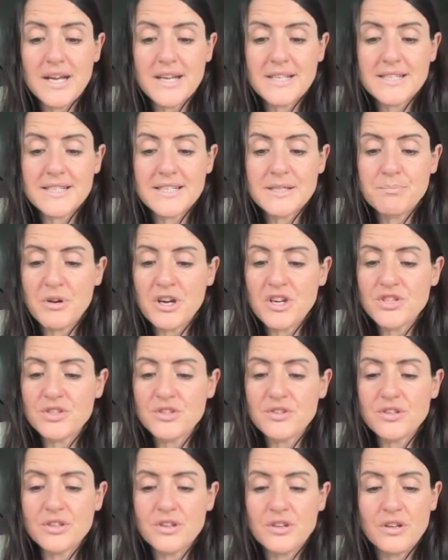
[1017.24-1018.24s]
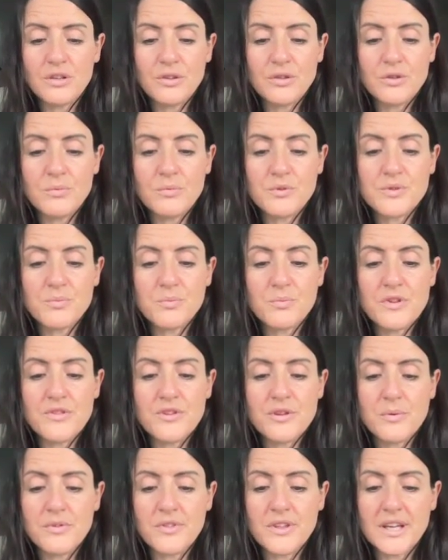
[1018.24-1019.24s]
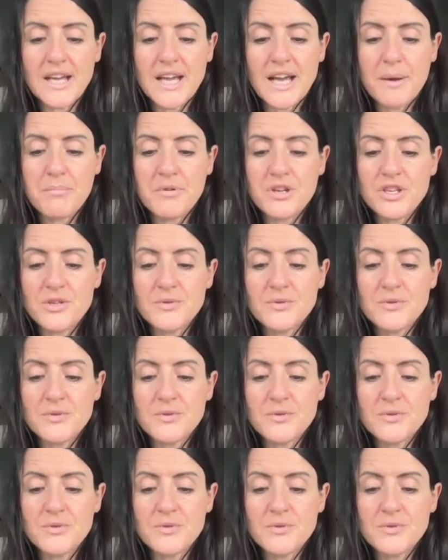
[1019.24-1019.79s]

especially the girl who was with you in the cabin, you